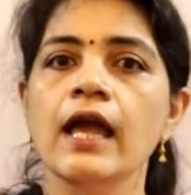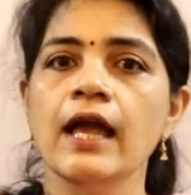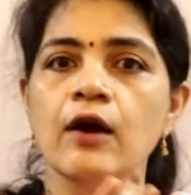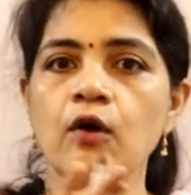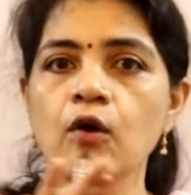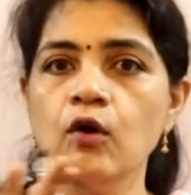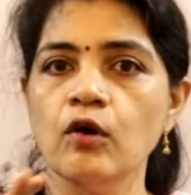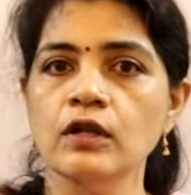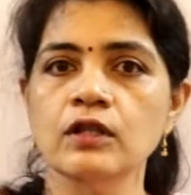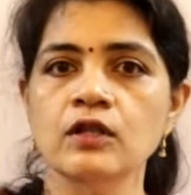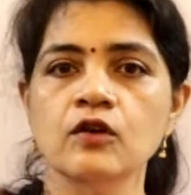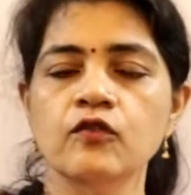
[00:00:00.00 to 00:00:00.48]

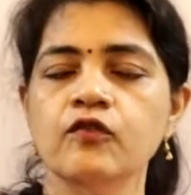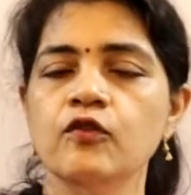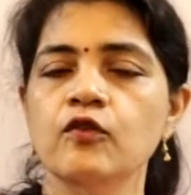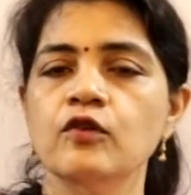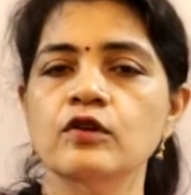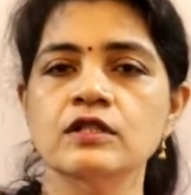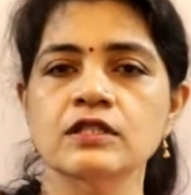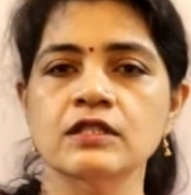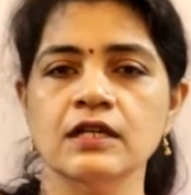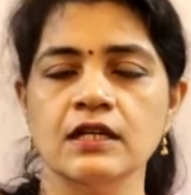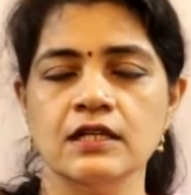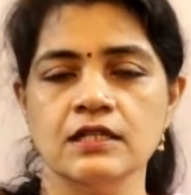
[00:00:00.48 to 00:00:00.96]
all the
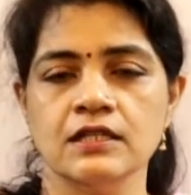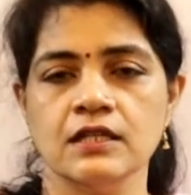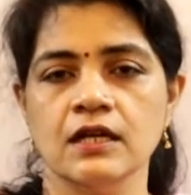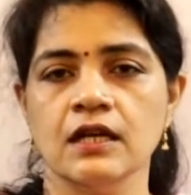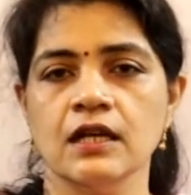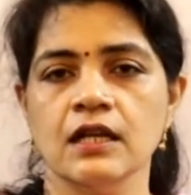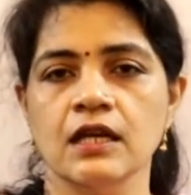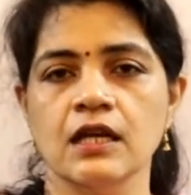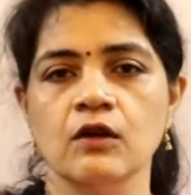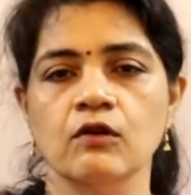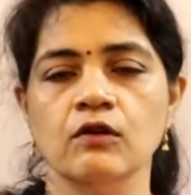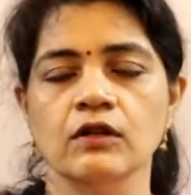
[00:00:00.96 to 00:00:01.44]
four sides
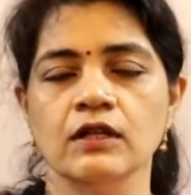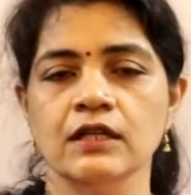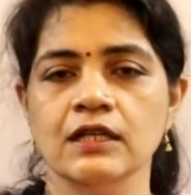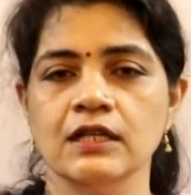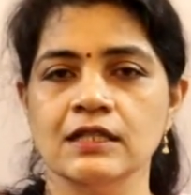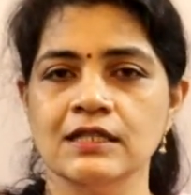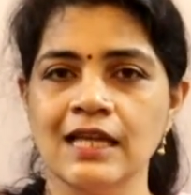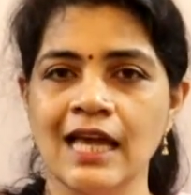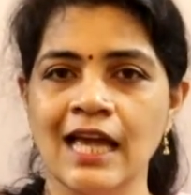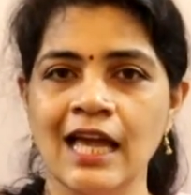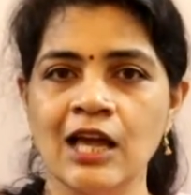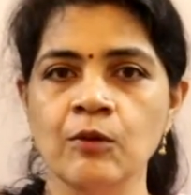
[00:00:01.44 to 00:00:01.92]
are equal, that
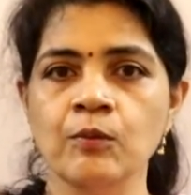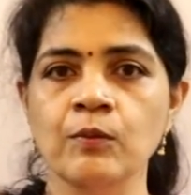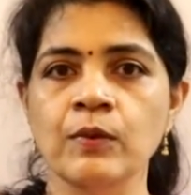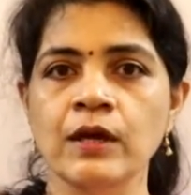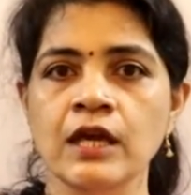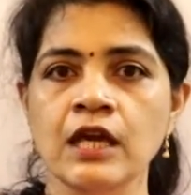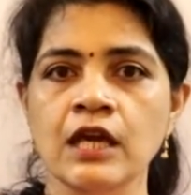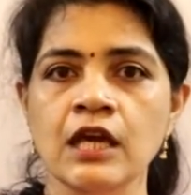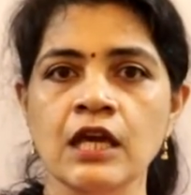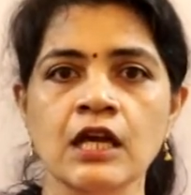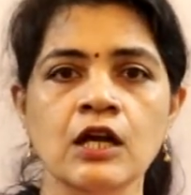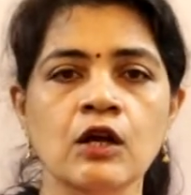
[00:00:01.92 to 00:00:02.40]
is
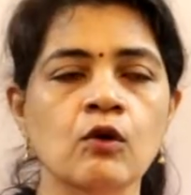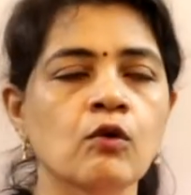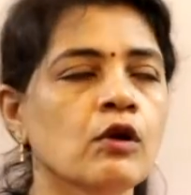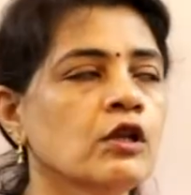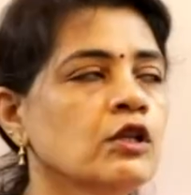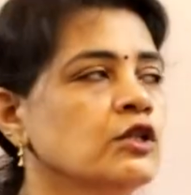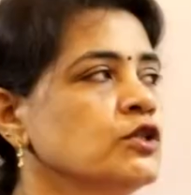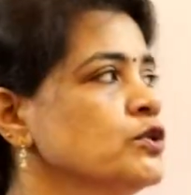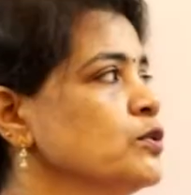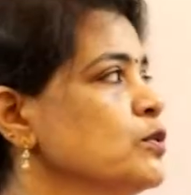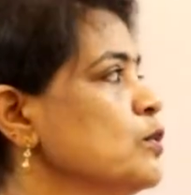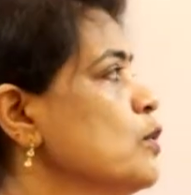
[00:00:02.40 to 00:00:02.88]
AB
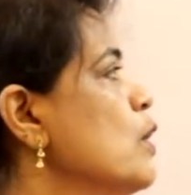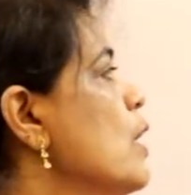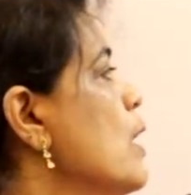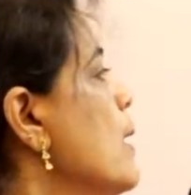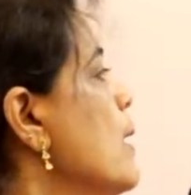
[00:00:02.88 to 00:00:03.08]
equal to